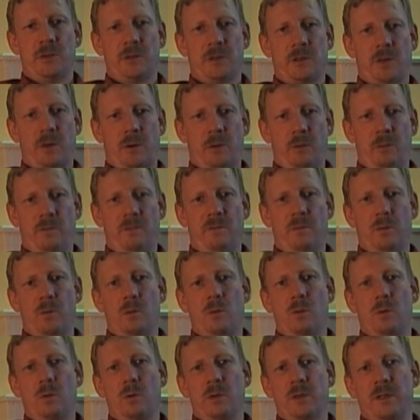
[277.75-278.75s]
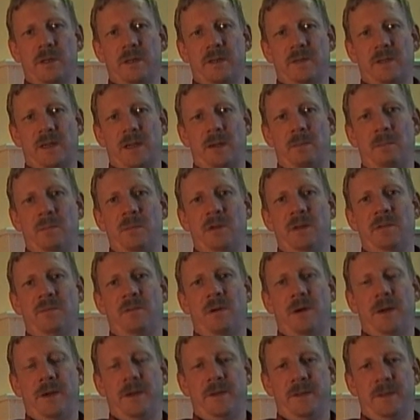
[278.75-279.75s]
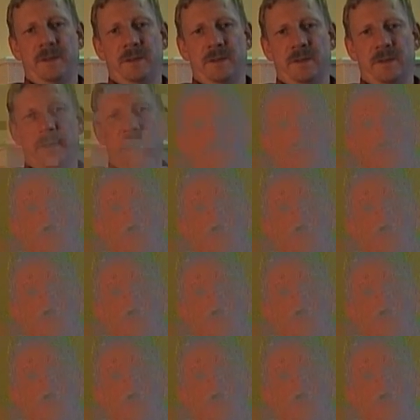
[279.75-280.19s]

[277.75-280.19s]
code for Cortex-M devices